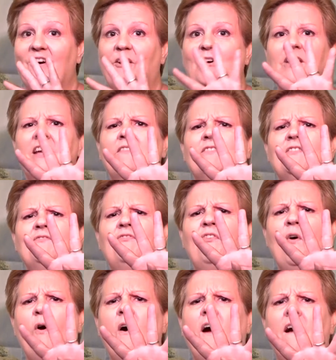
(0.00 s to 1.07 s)
or even
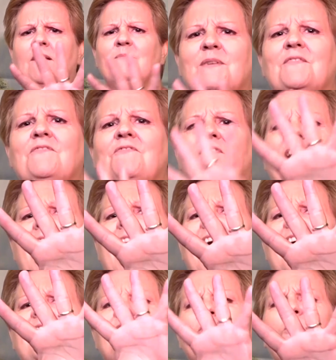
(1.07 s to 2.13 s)
four, but
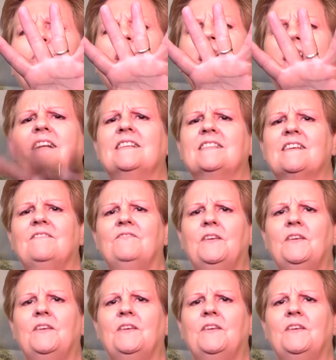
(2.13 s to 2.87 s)
5 weeks of